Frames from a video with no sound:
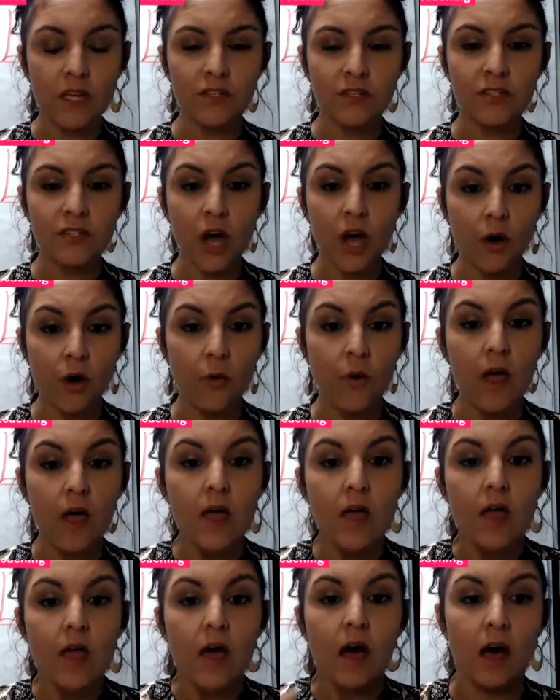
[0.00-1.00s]
So,
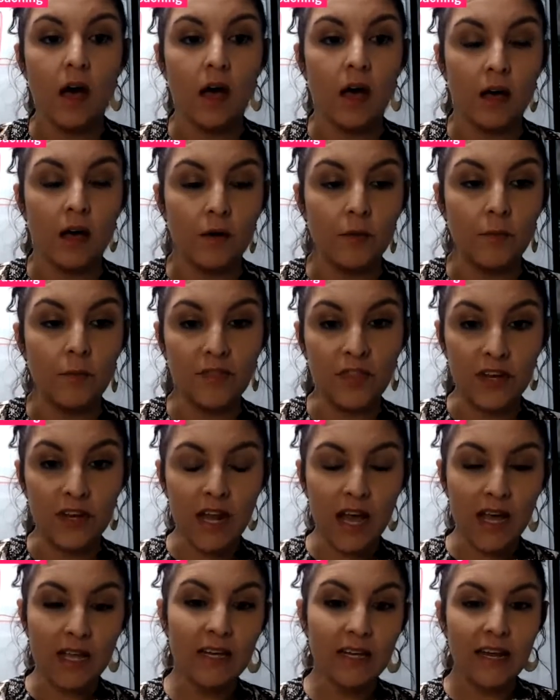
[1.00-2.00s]
but the
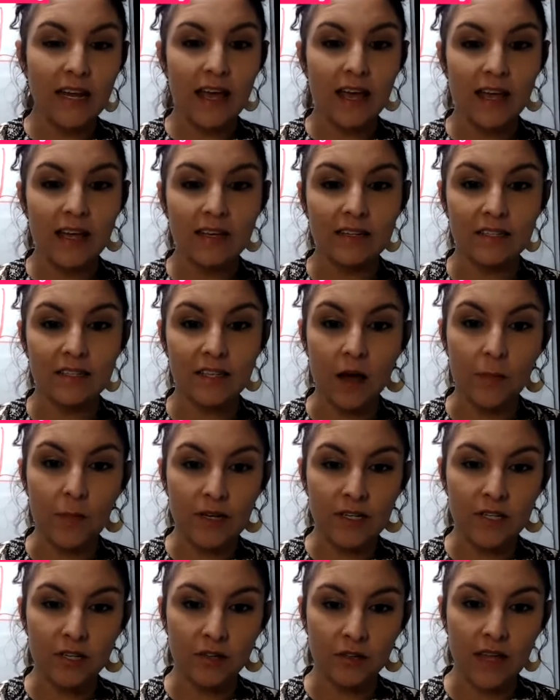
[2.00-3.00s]
90 days up
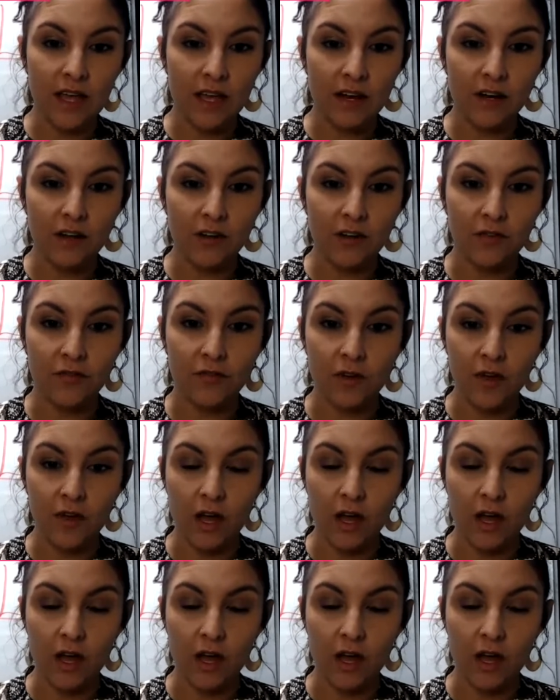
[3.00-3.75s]
until the end of